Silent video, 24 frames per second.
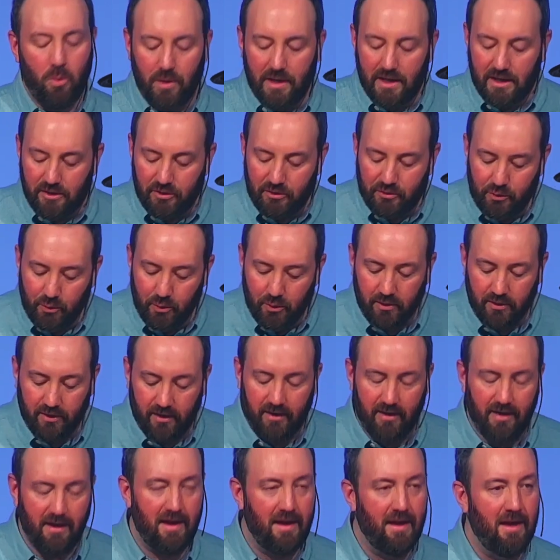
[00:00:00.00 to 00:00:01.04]
We
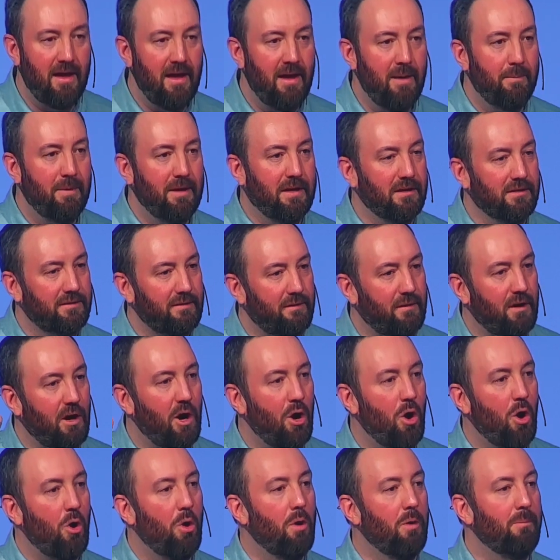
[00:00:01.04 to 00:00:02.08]
endure because of
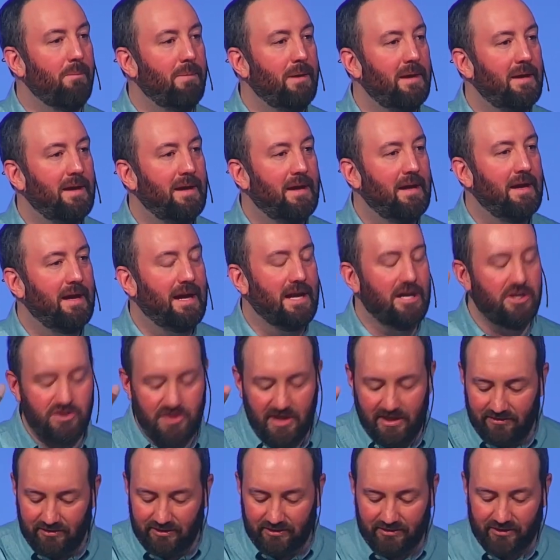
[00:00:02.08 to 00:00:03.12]
our hope in
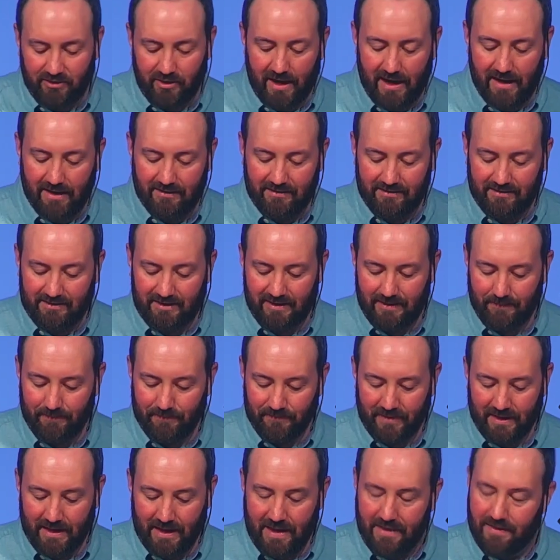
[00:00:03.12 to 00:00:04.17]
Jesus Christ,
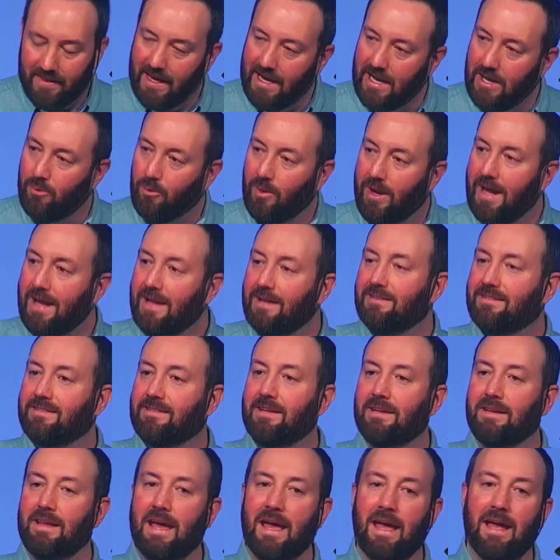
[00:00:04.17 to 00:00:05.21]
that He reigns
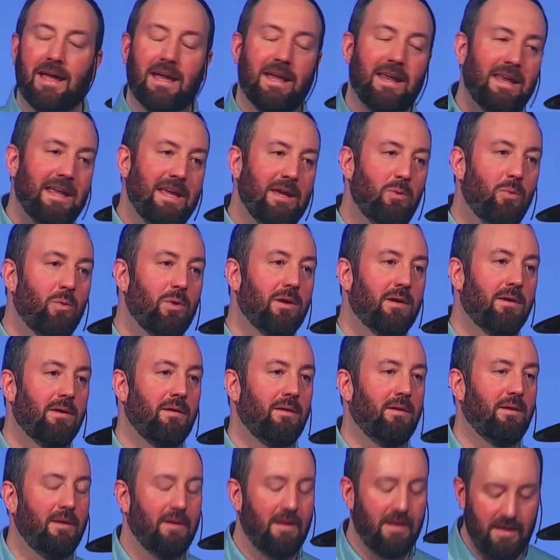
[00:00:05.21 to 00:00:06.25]
today and He
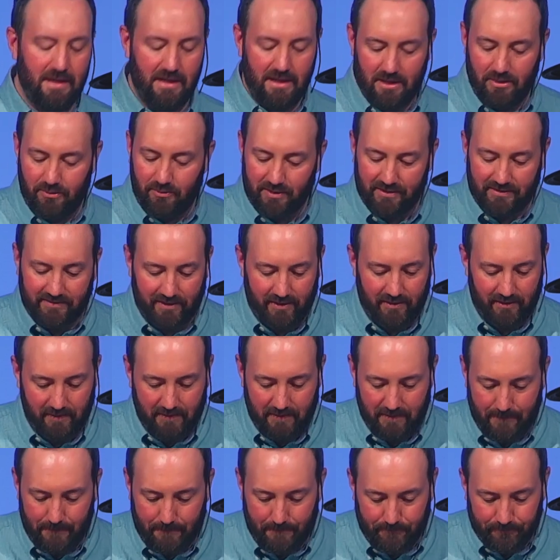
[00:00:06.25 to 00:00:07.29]
will
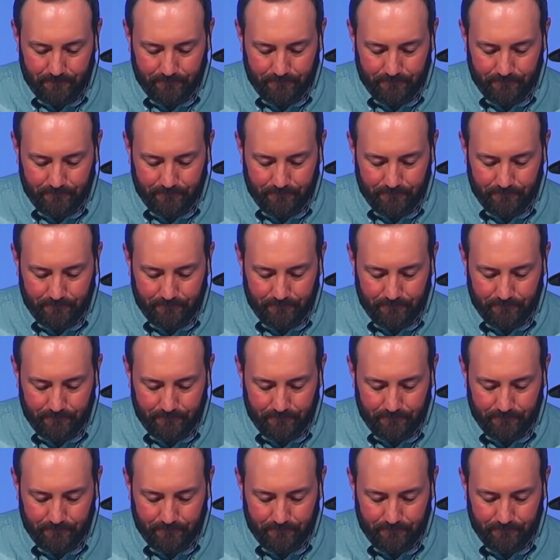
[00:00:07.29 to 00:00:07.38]
return.